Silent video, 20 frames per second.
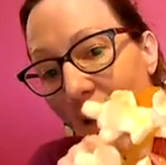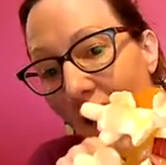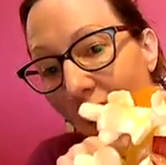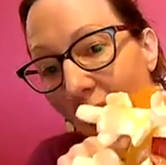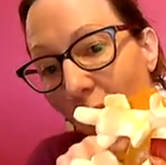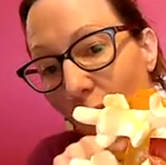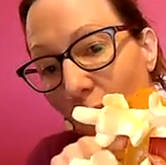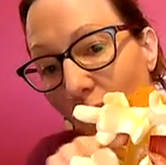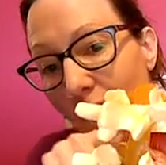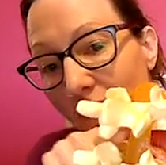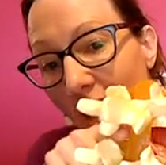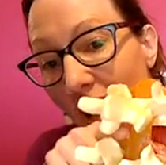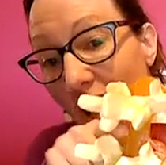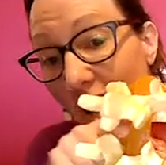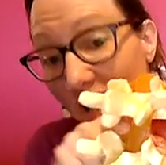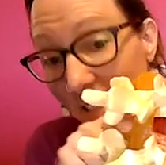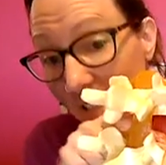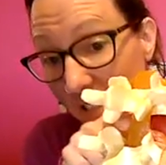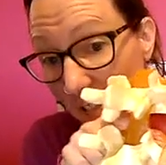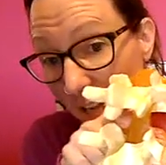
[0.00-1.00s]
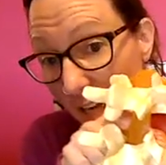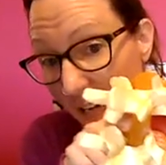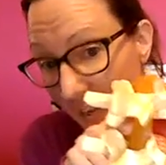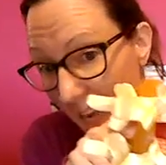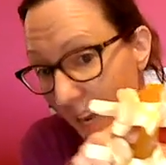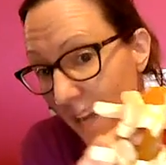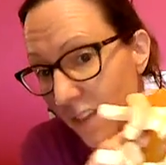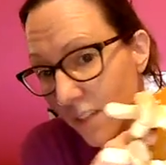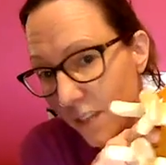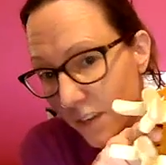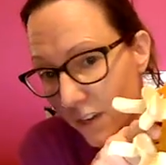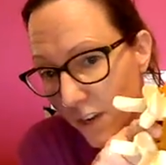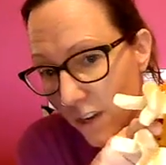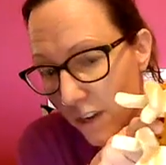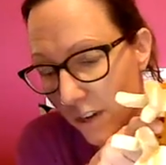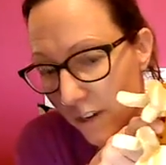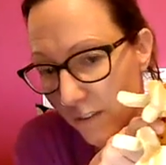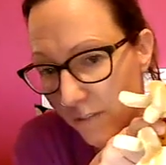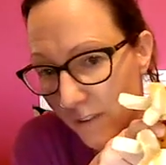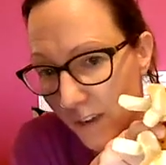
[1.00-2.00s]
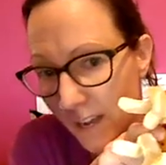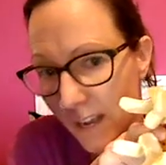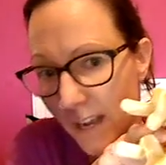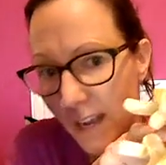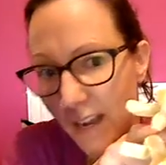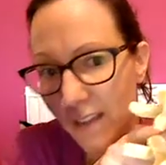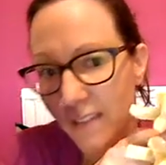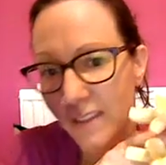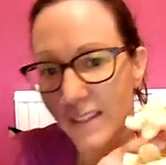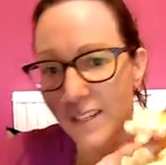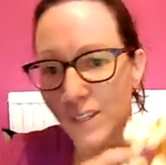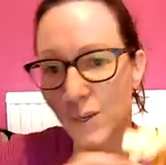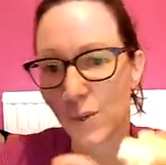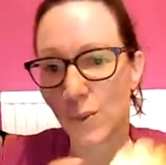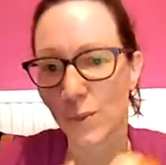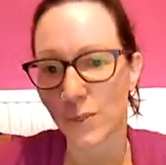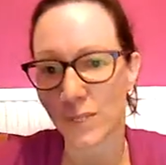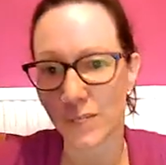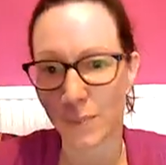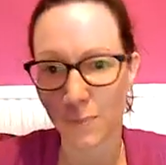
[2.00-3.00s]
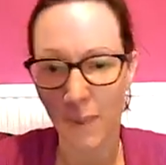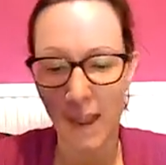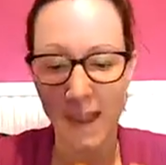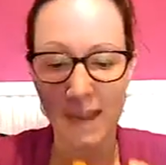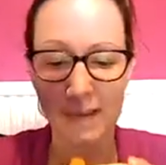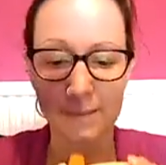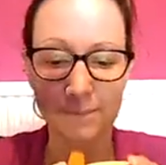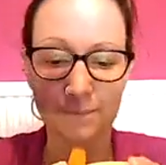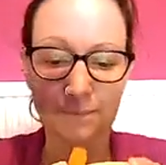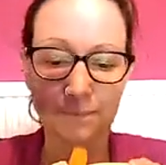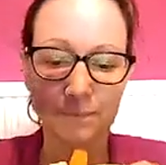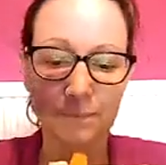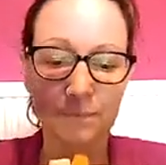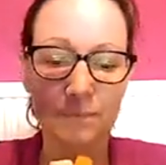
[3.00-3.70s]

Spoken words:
out and hit the nerve, and this causes pain.